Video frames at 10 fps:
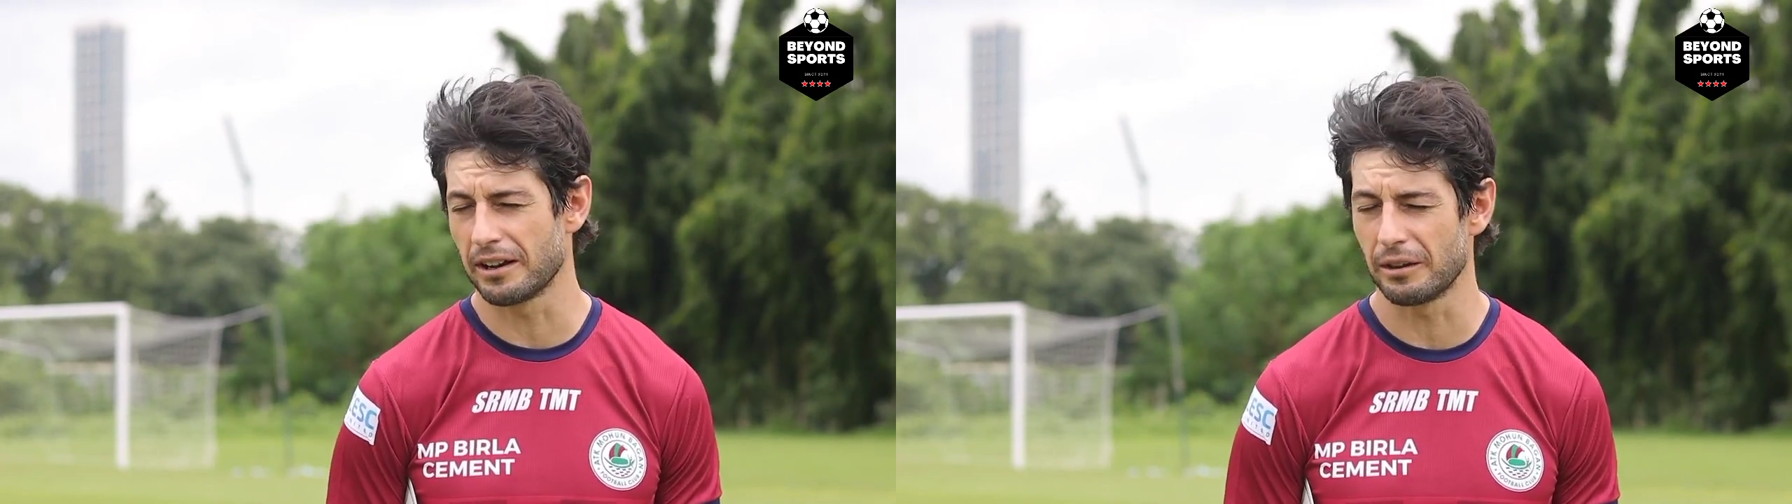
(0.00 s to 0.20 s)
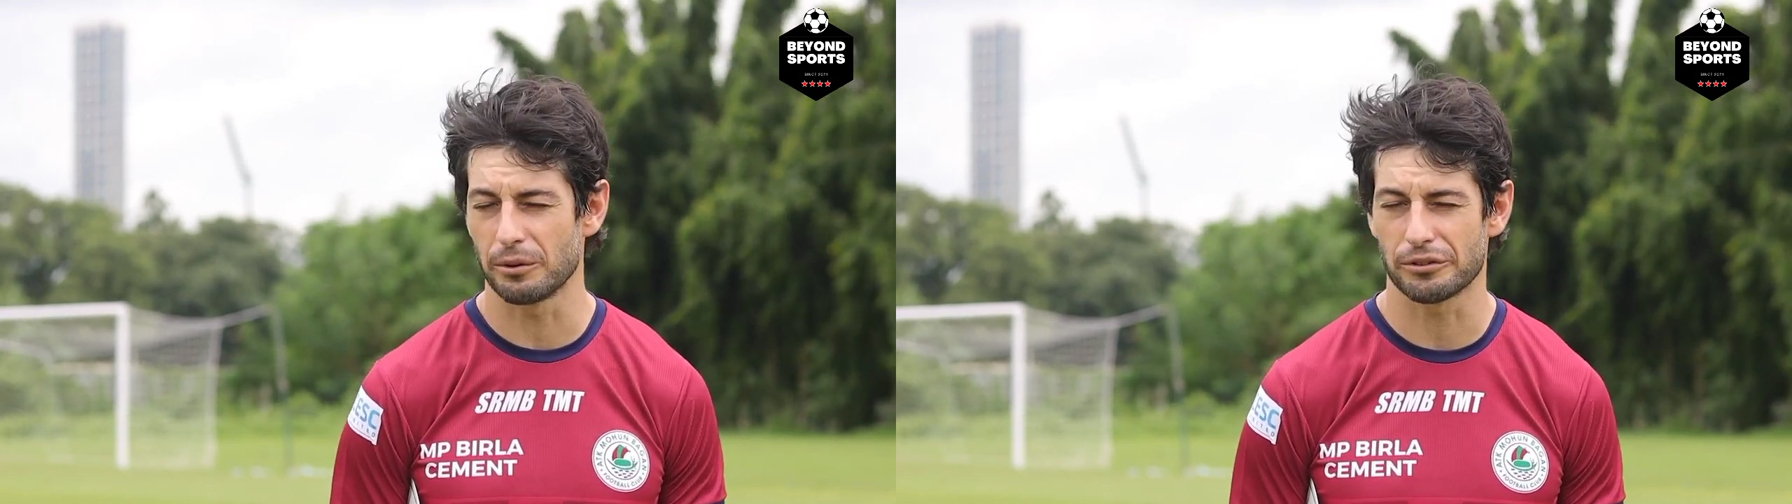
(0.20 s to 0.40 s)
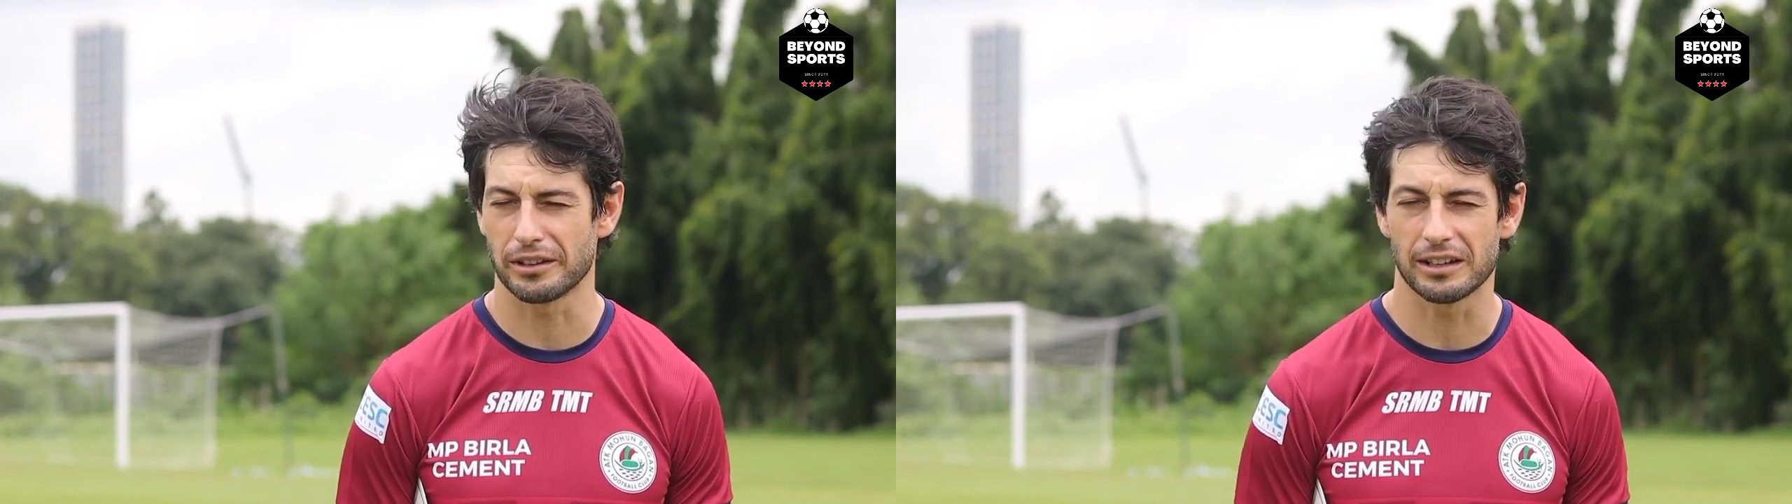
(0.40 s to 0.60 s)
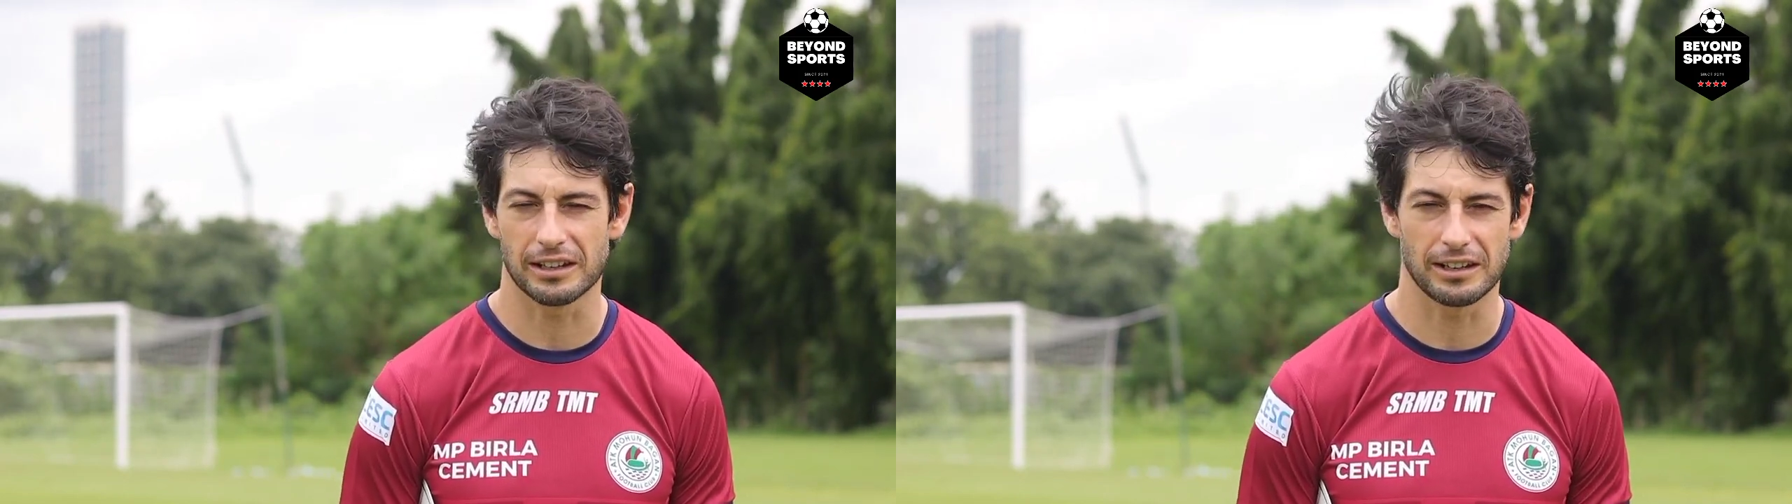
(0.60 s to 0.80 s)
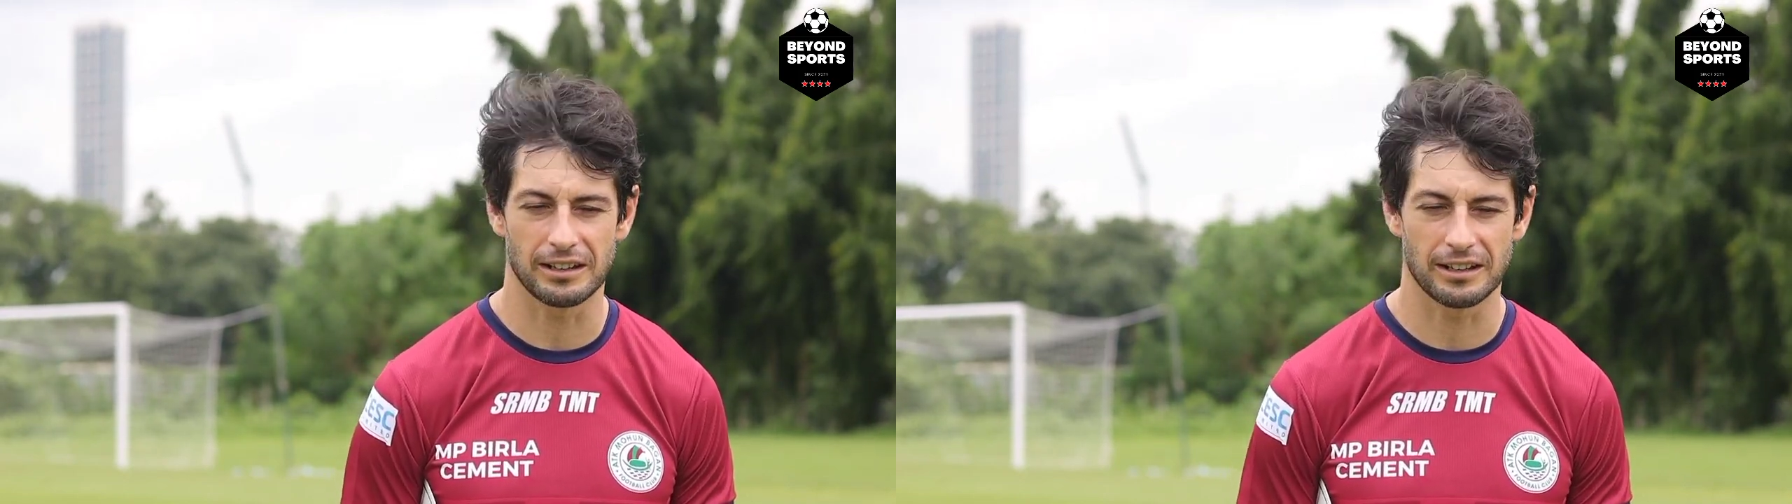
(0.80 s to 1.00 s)
I was
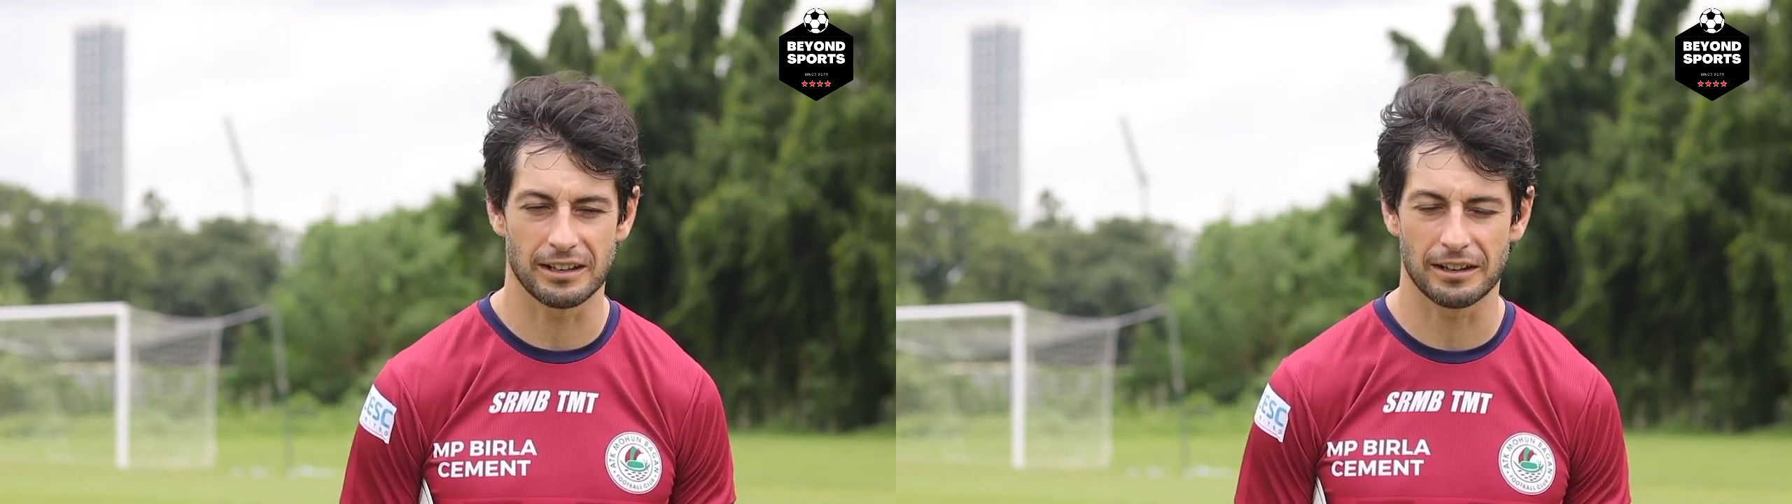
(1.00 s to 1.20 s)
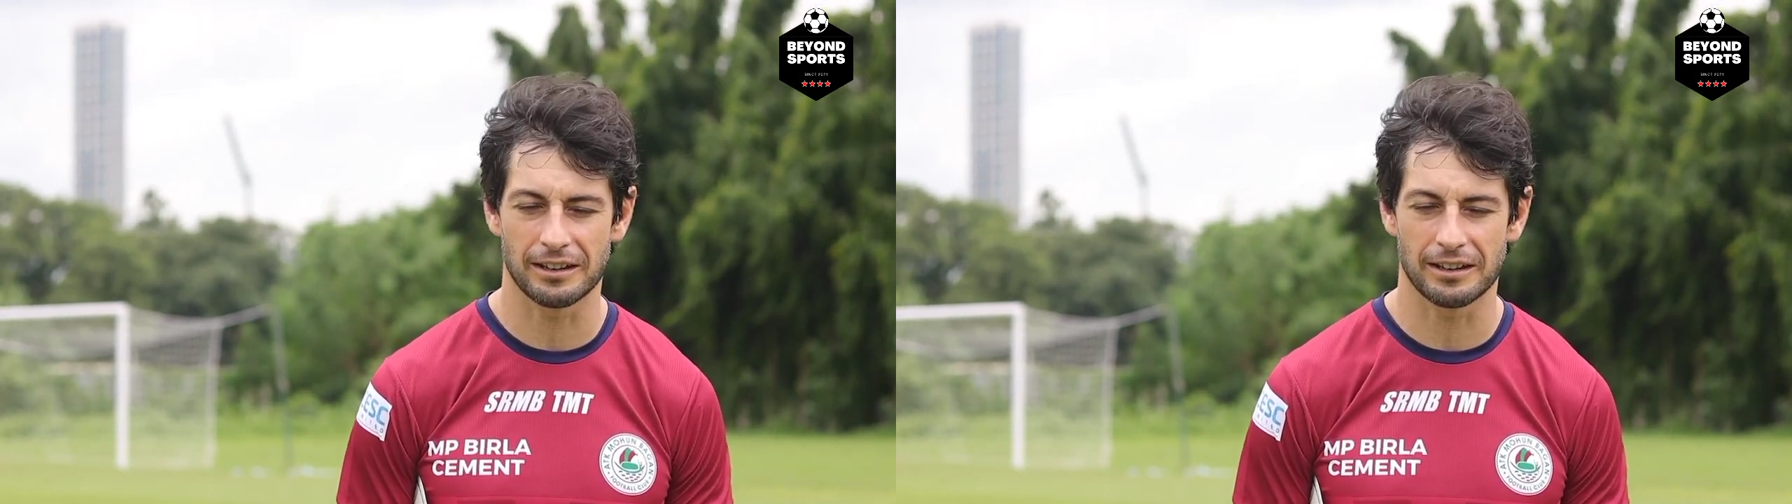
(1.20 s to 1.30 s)
thinking in a.